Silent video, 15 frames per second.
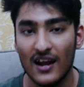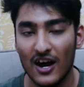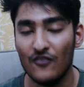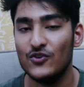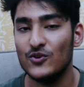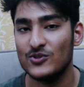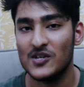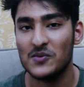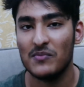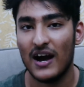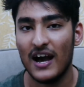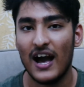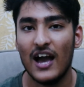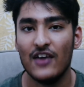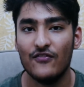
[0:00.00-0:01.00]
love using
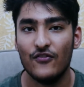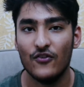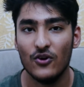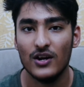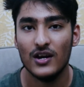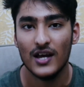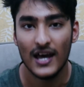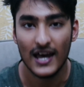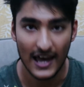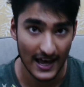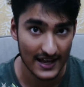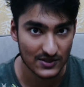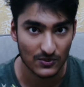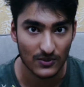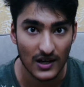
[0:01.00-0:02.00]
my iPhone
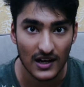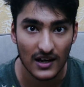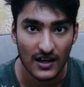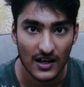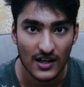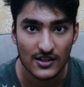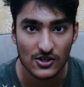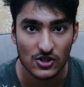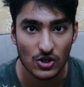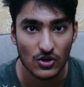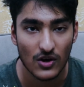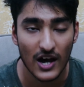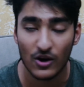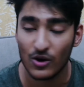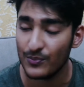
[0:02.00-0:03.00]
as well.
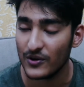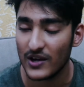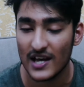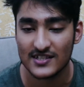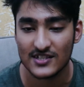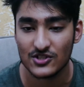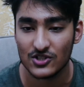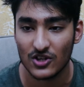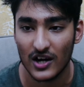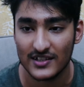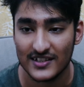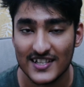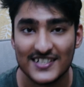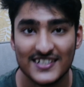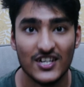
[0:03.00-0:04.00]
So I hope you guys enjoyed
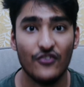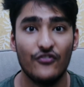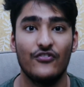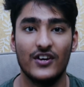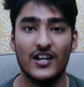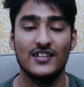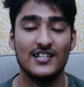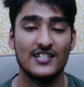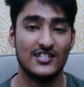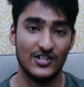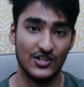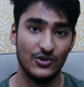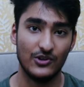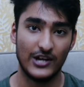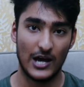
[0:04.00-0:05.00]
this different, this
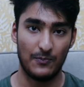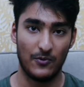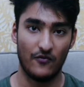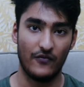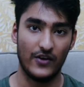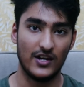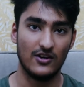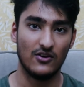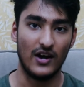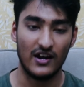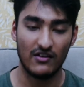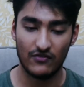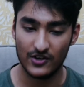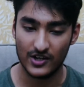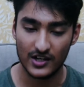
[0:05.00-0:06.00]
new type of video, and
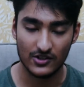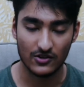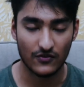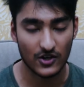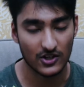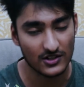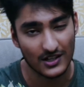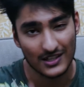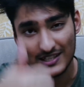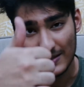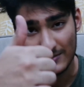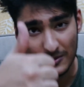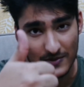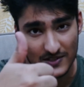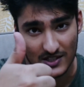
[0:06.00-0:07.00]
if you did, don't forget to
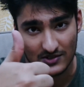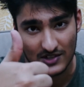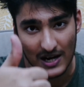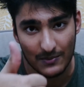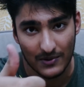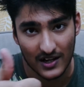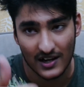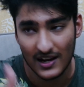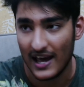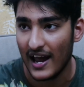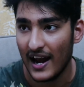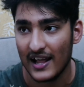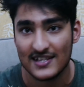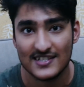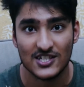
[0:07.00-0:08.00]
thumbs up and subscribe button,
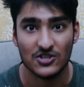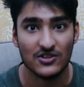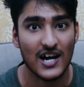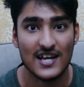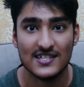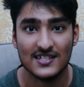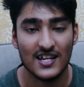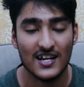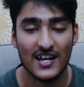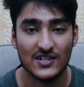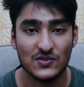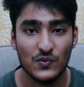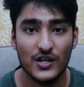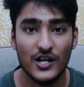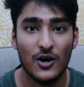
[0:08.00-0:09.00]
and I'll see you guys in the
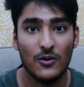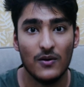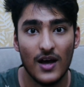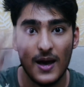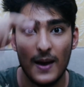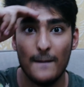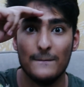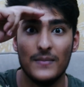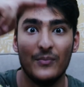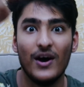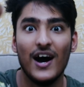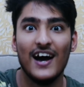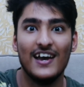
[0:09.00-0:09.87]
next video. Bye-bye.